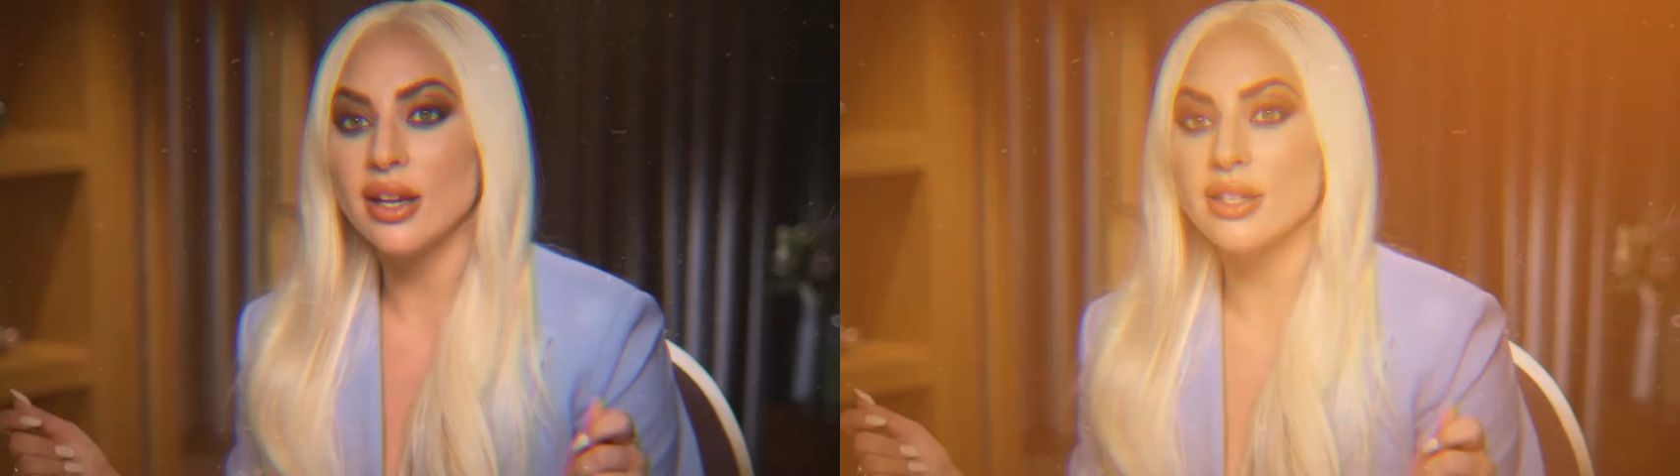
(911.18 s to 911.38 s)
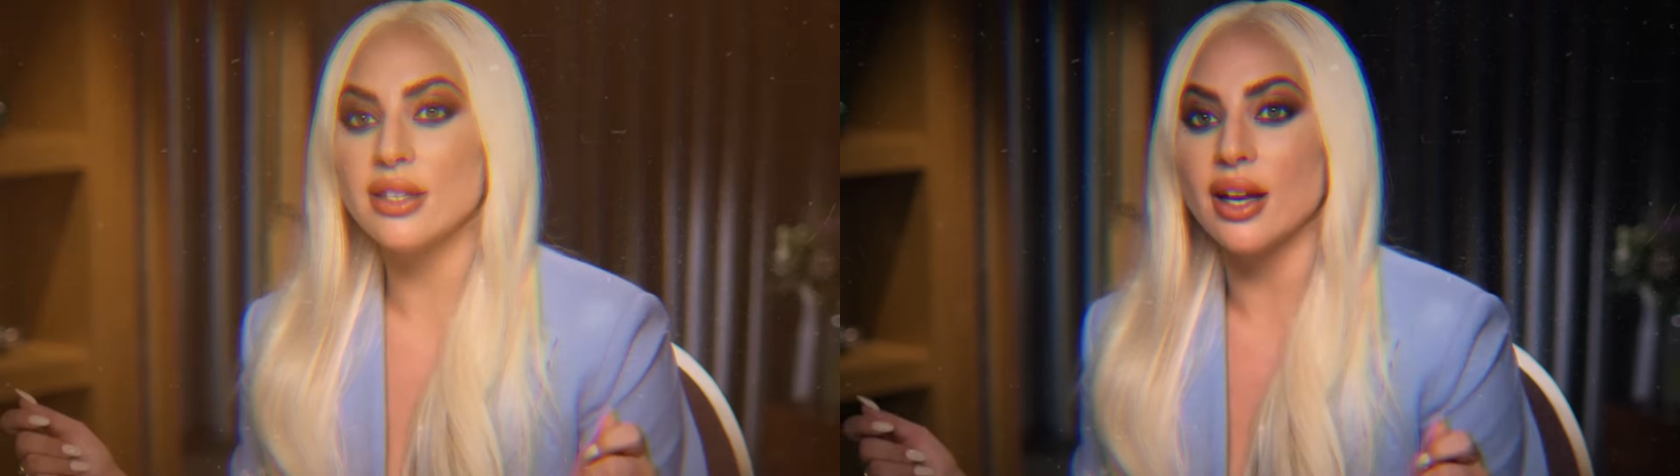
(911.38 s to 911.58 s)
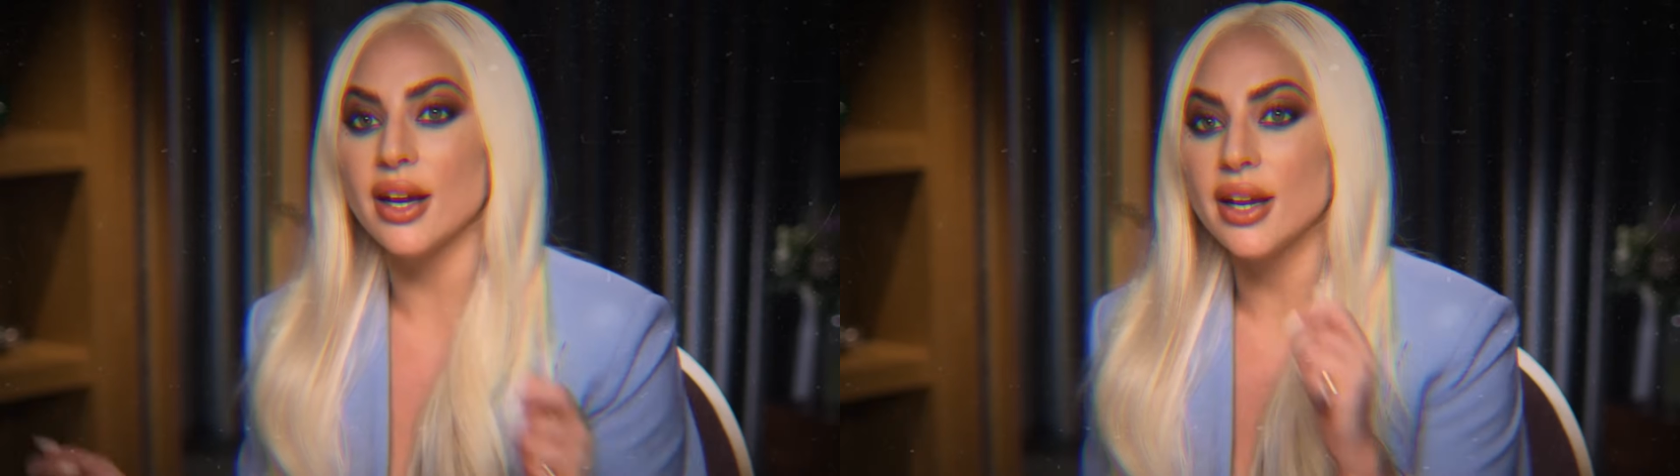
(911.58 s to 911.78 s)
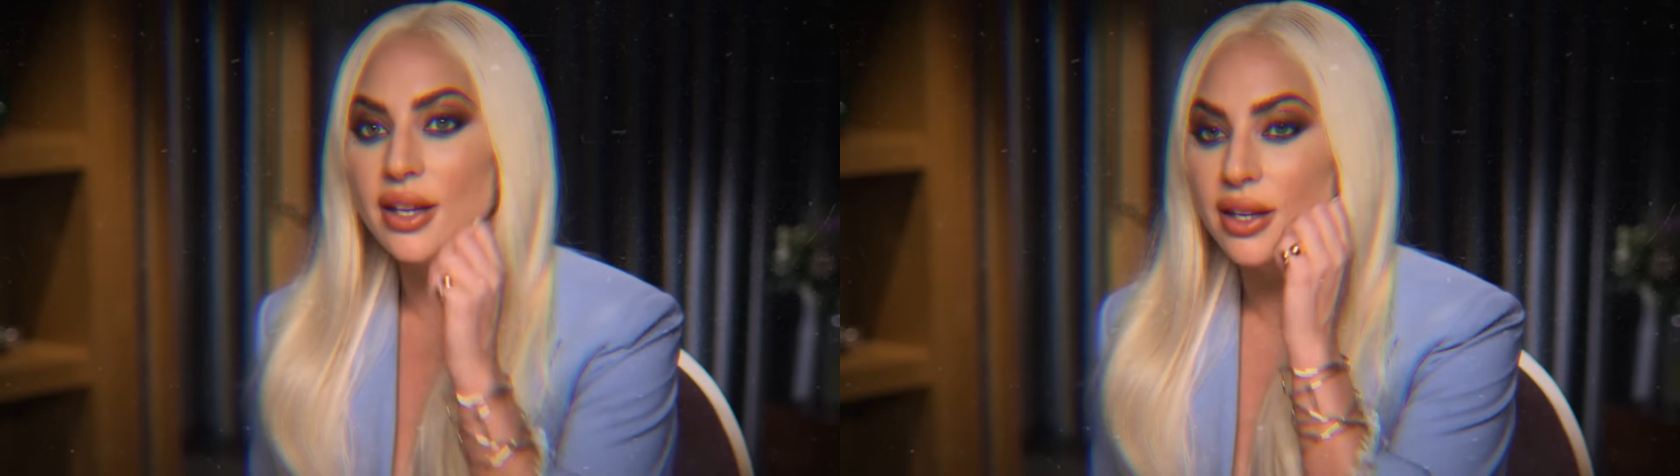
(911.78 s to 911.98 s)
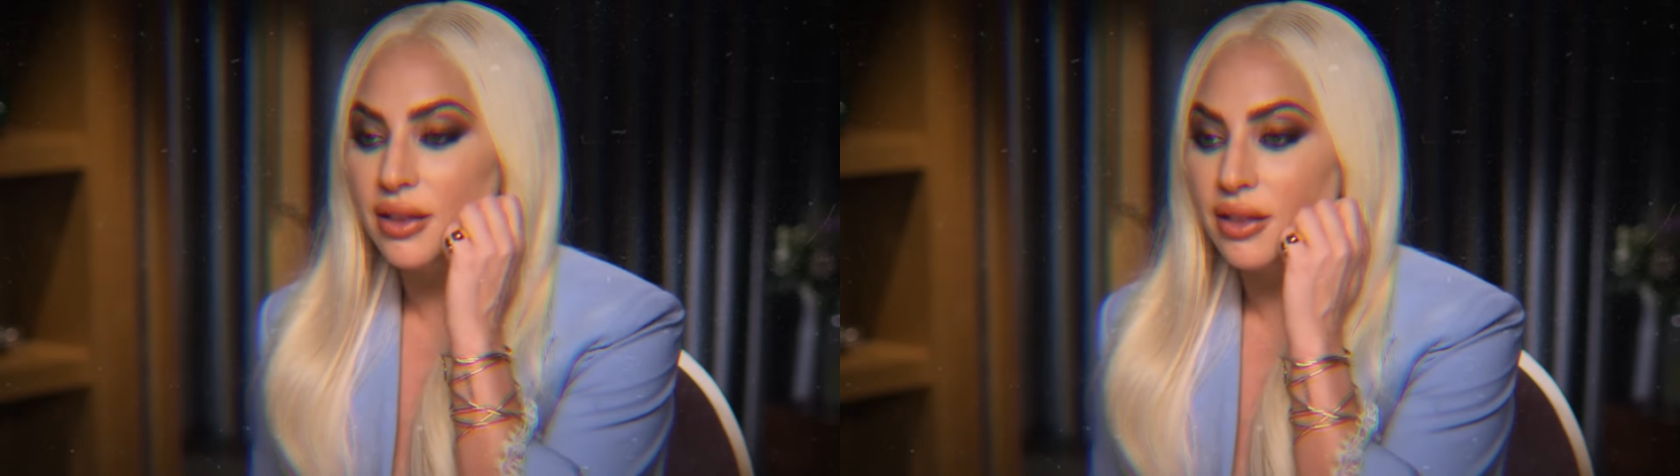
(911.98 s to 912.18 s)
knows
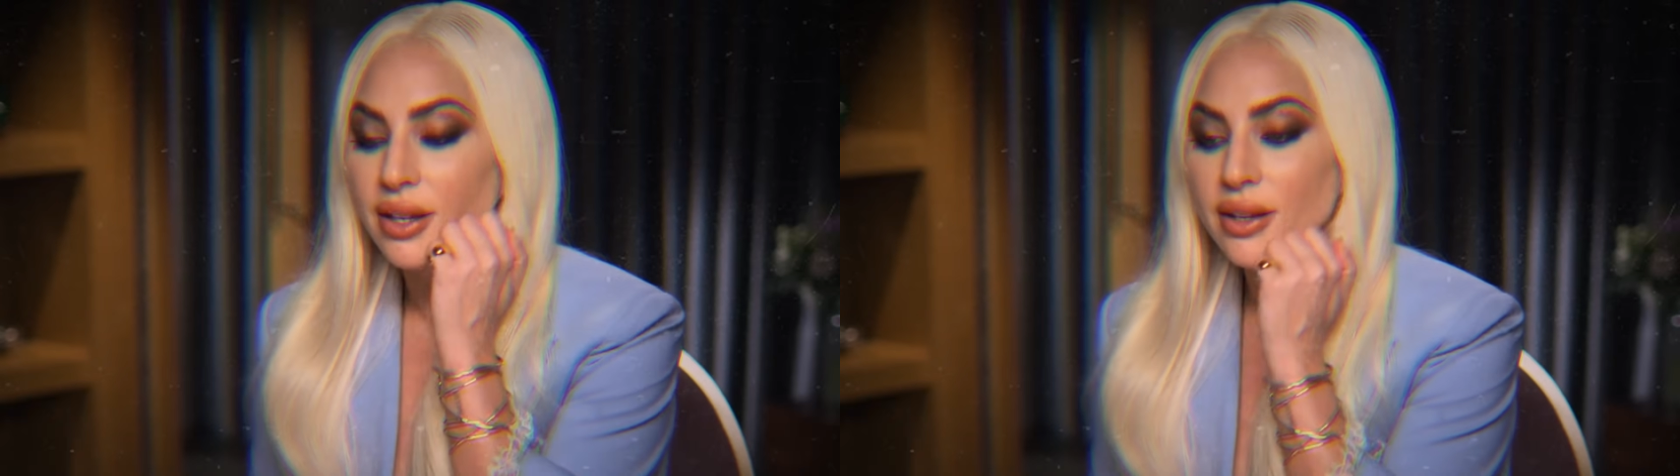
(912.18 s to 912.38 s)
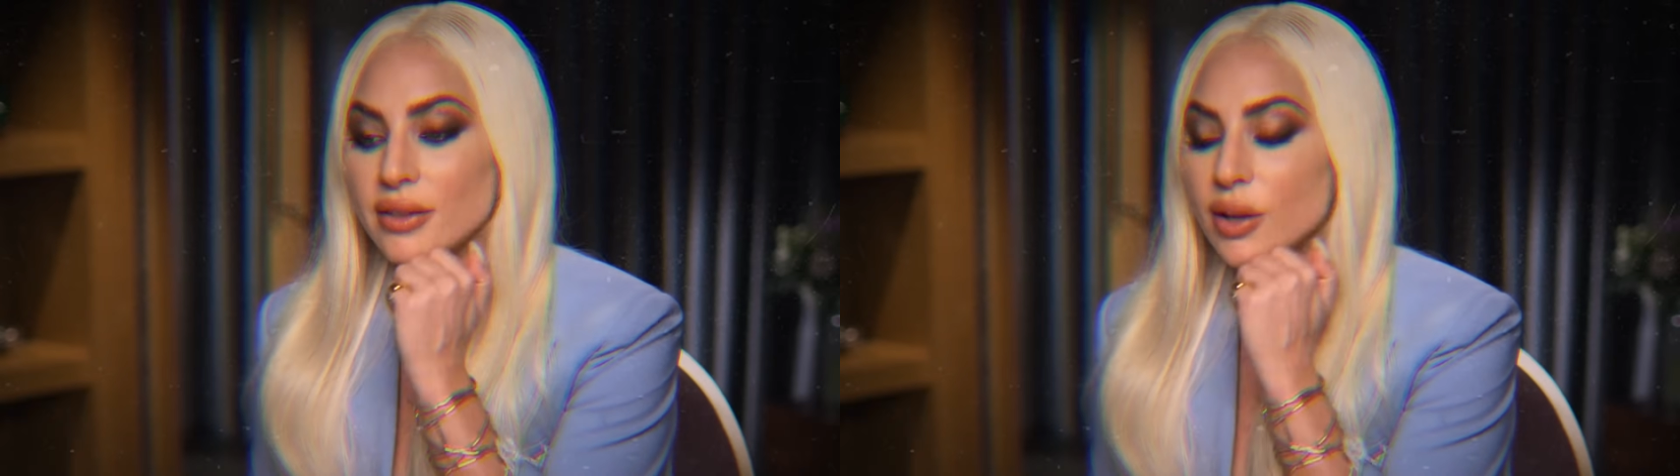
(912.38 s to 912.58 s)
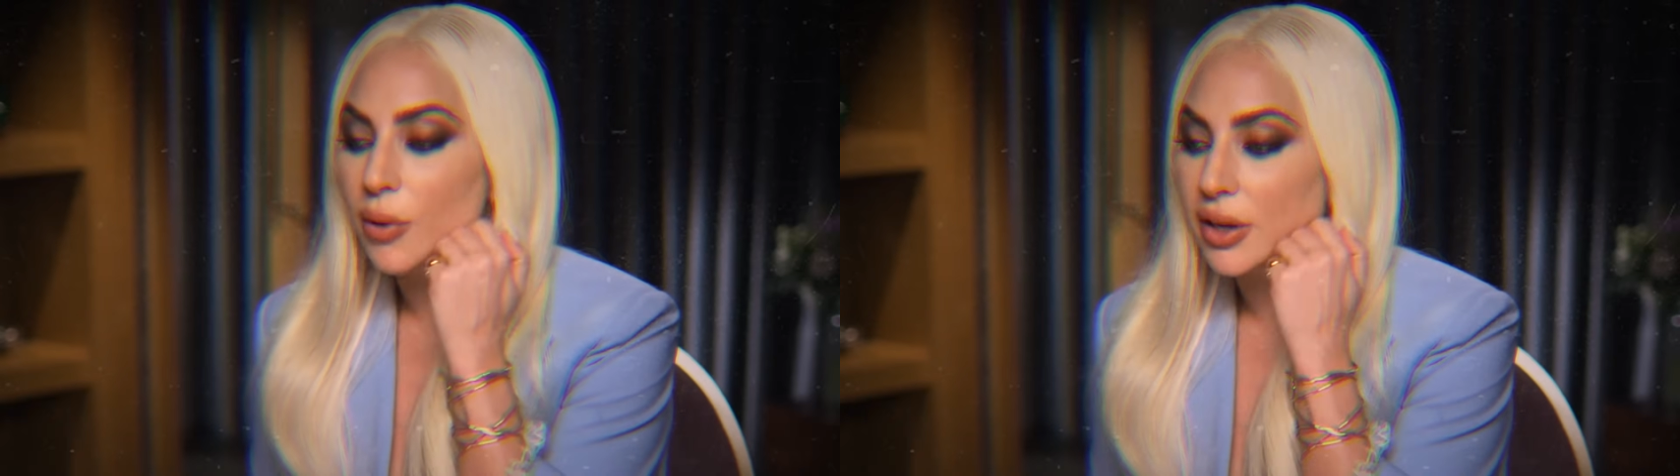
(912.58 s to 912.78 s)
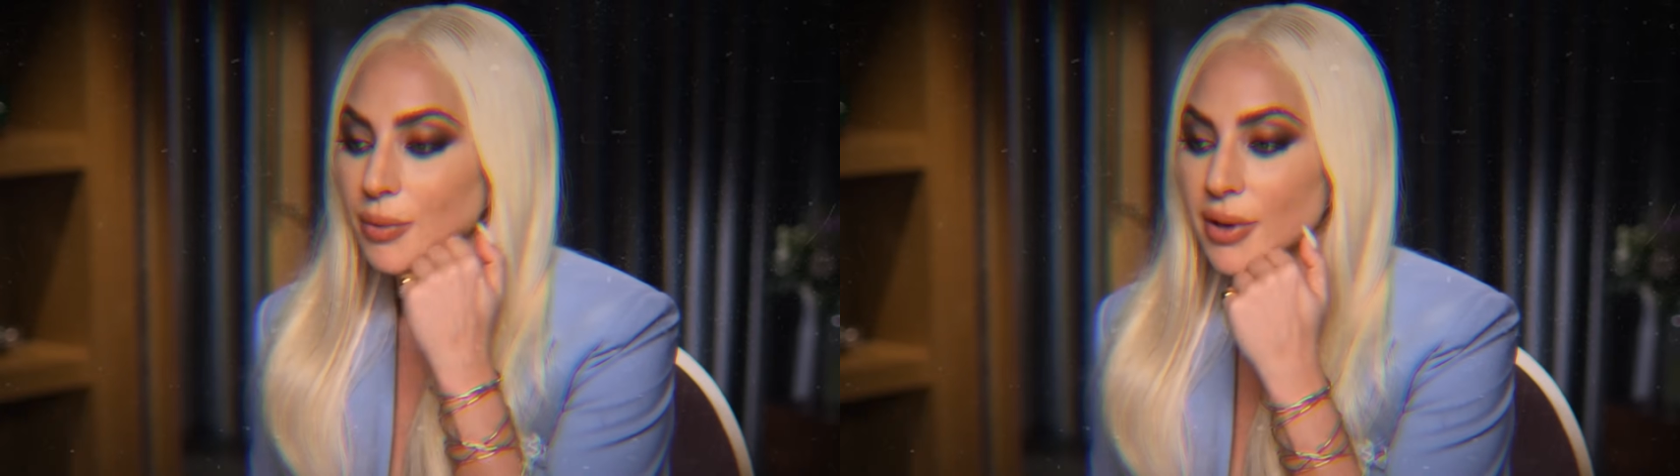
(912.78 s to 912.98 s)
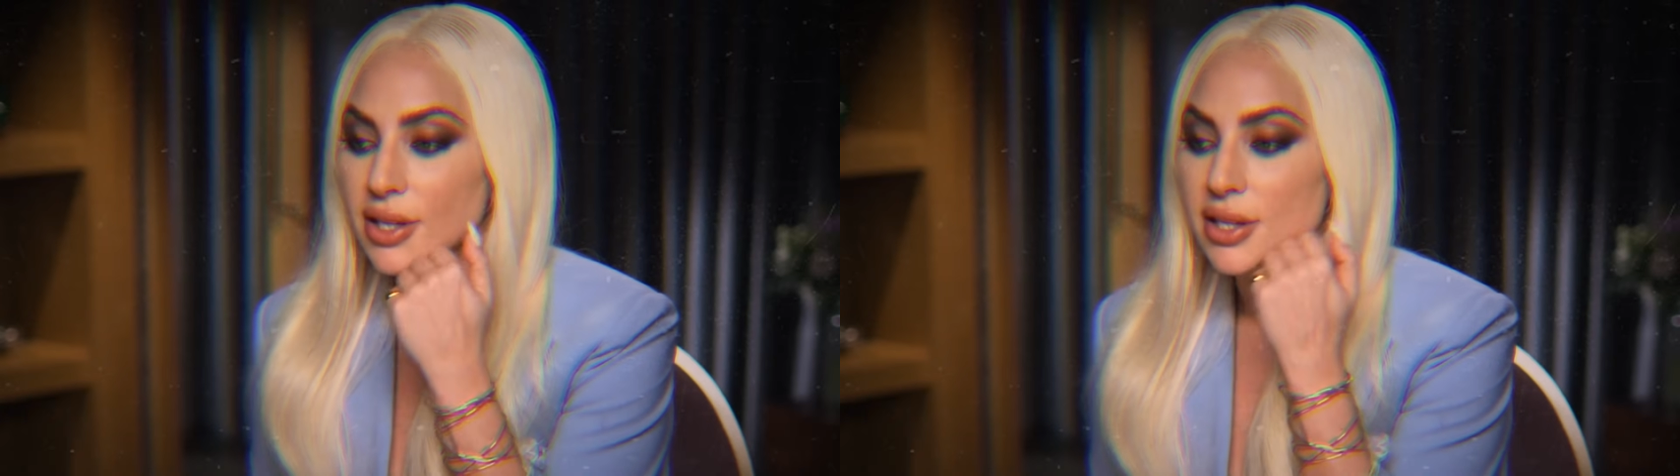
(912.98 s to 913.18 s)
that survival